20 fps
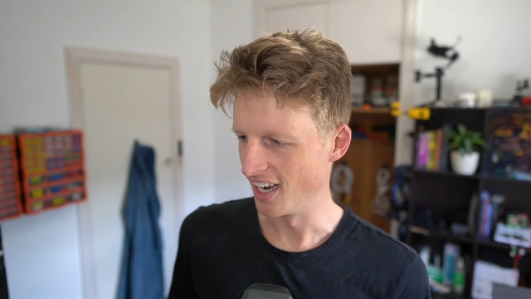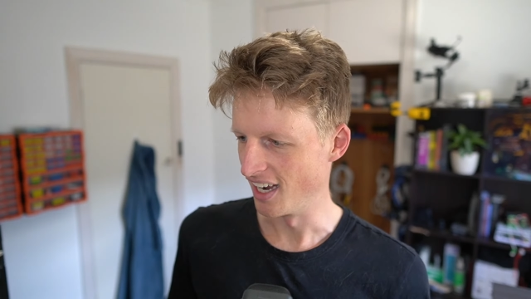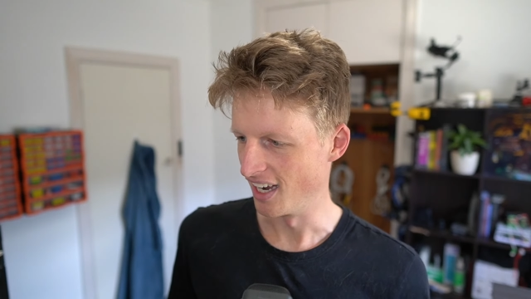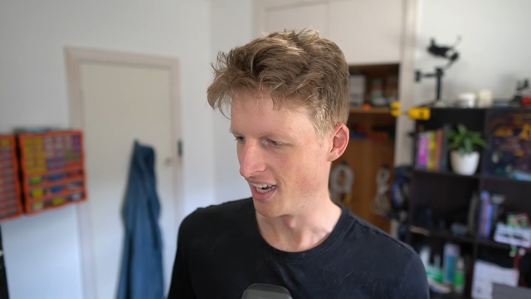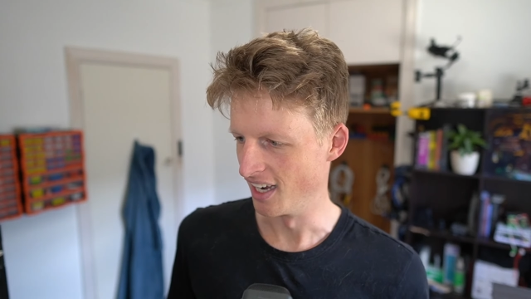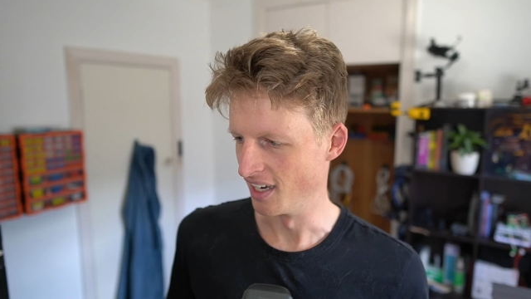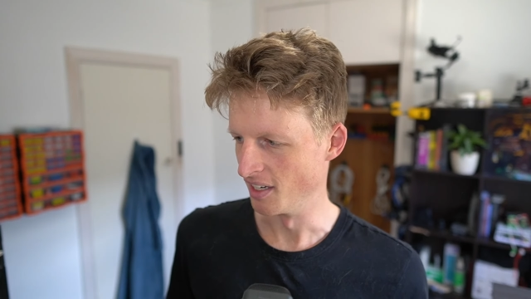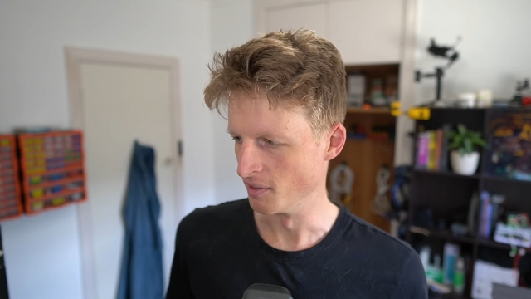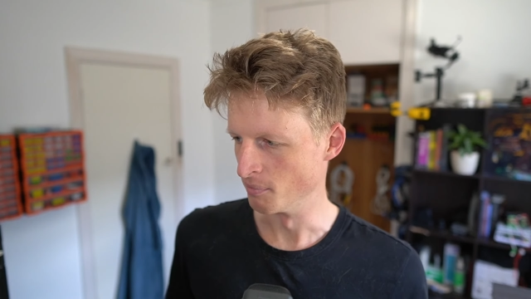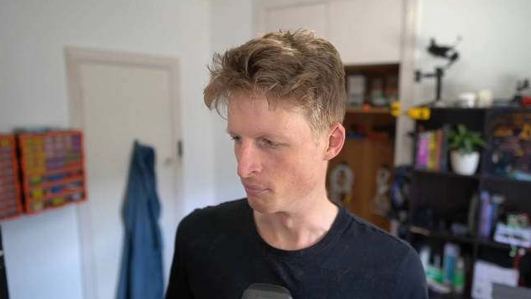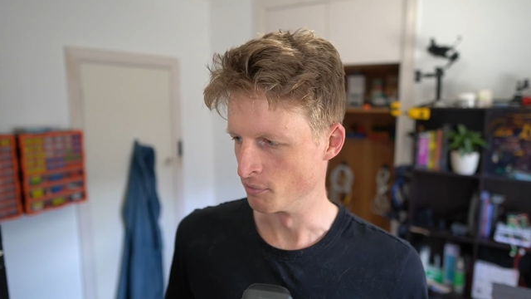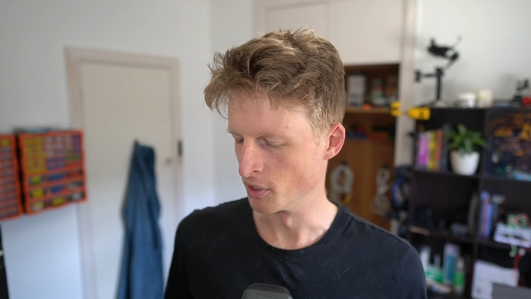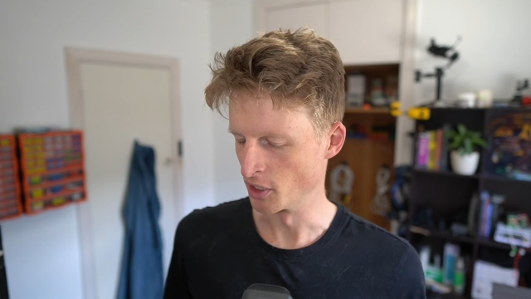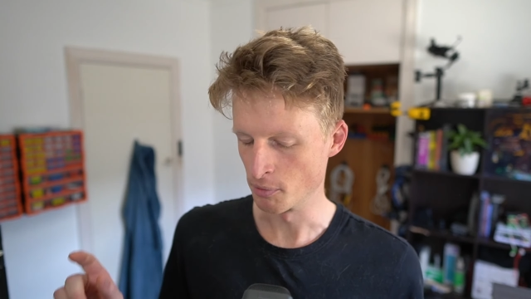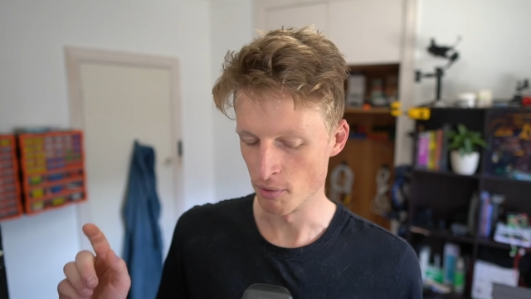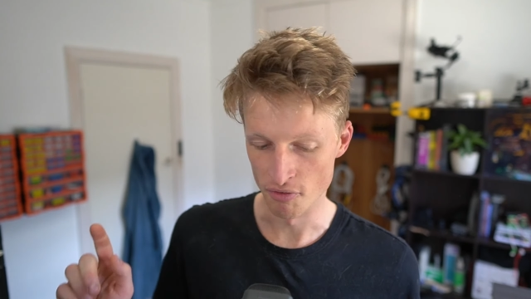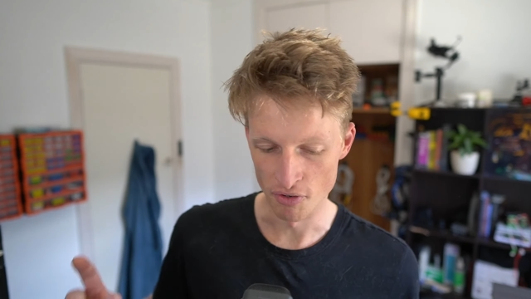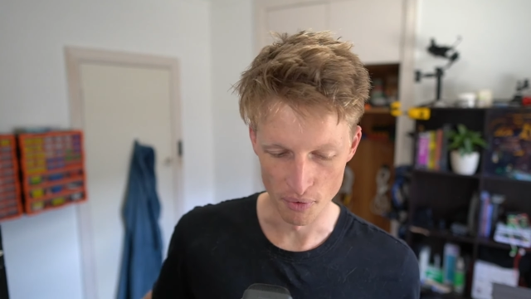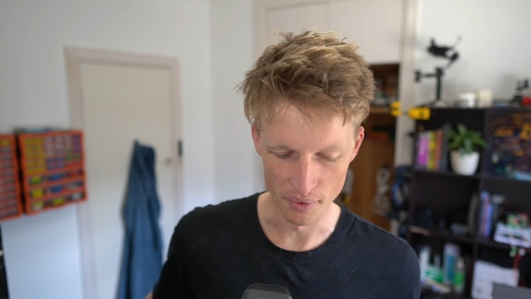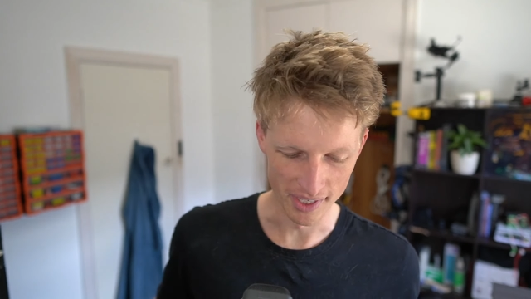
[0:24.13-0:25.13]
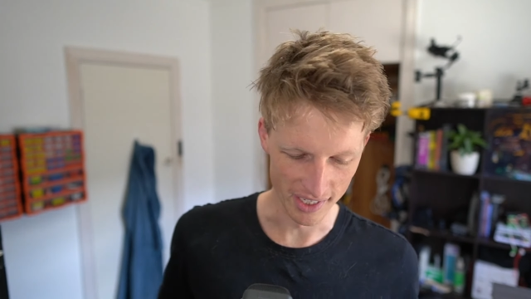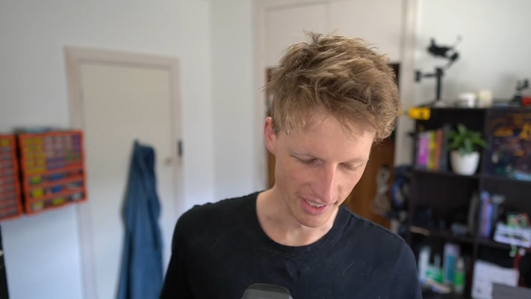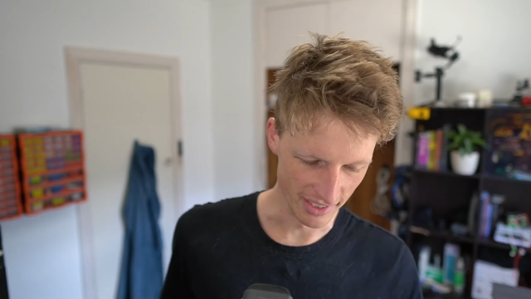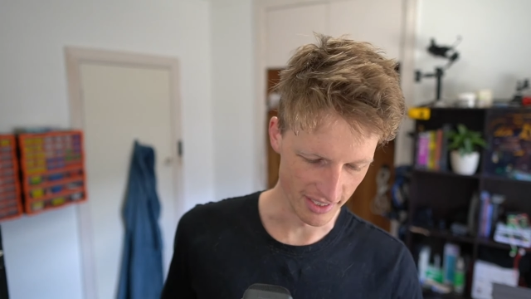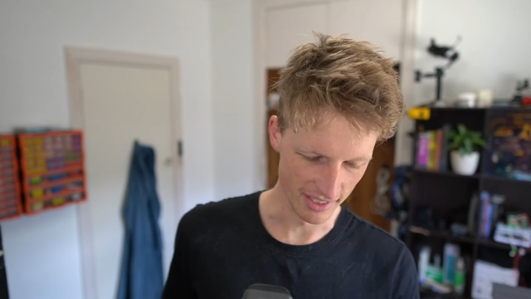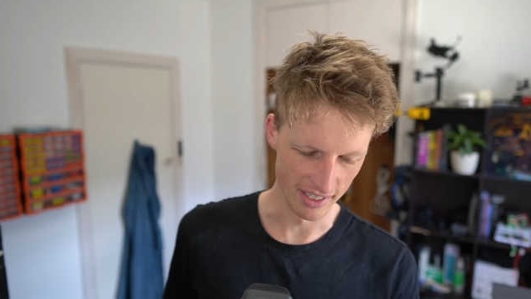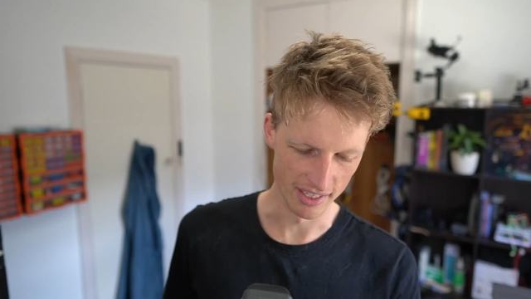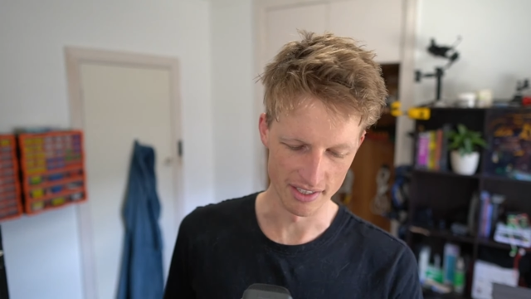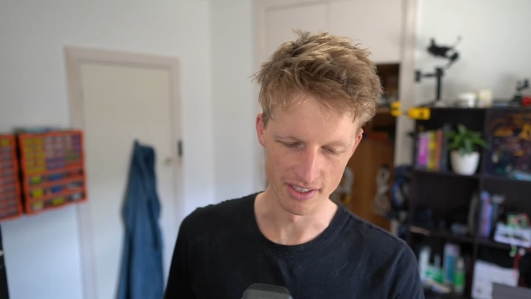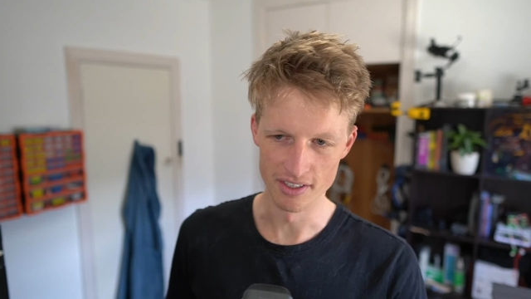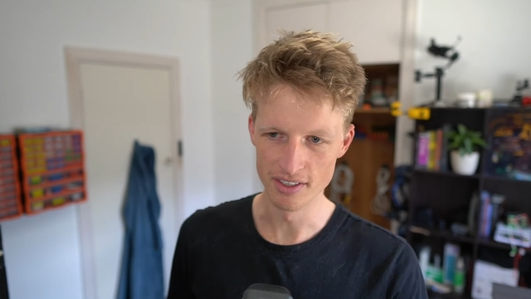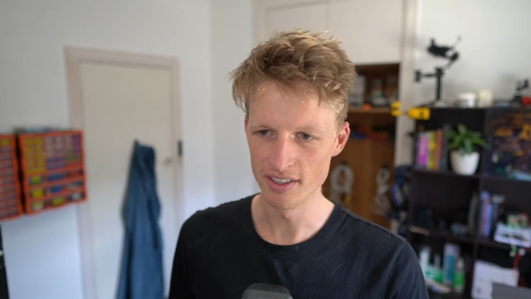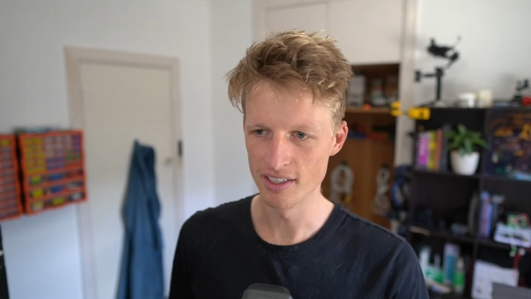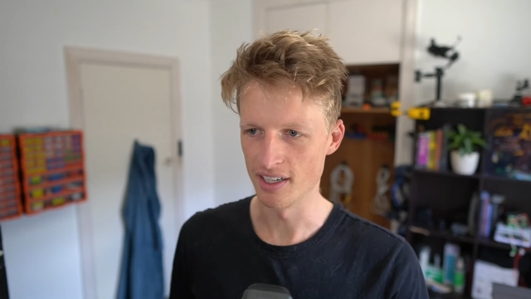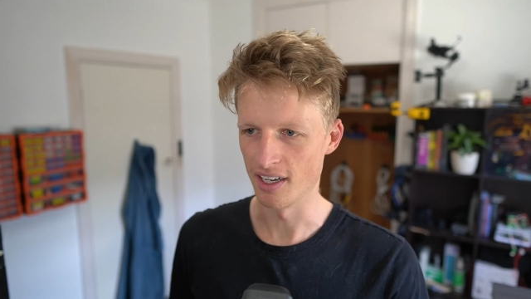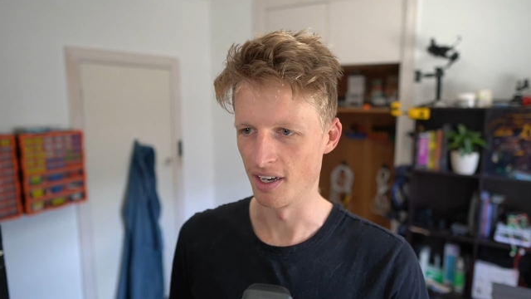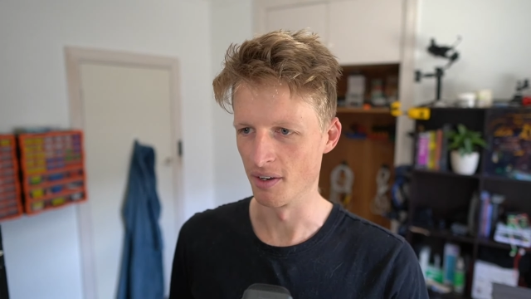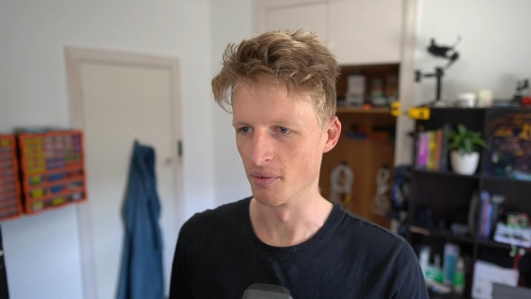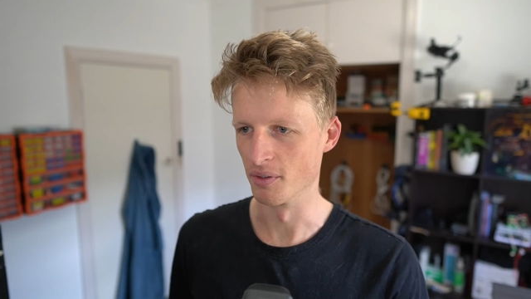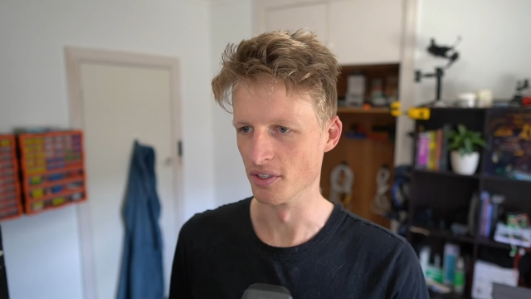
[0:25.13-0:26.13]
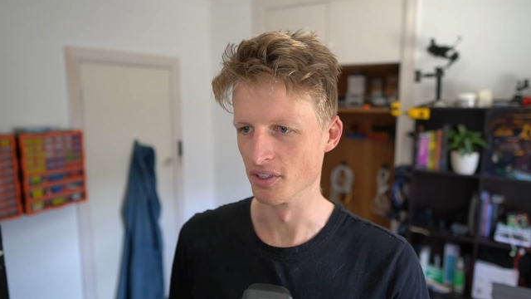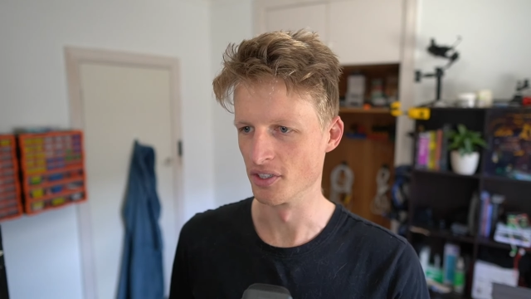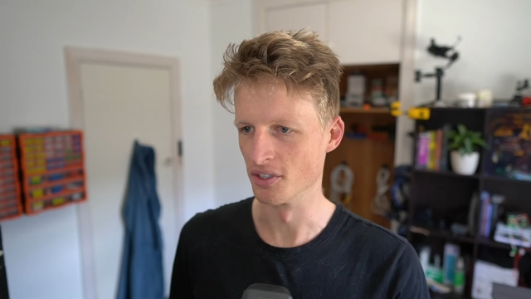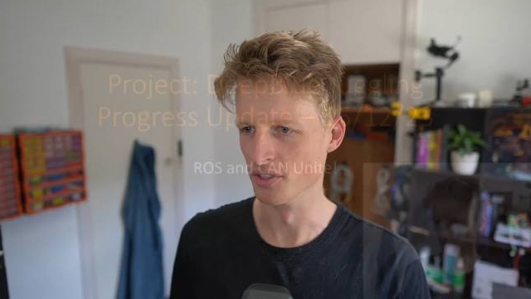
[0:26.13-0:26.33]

And just before we get into that though, I want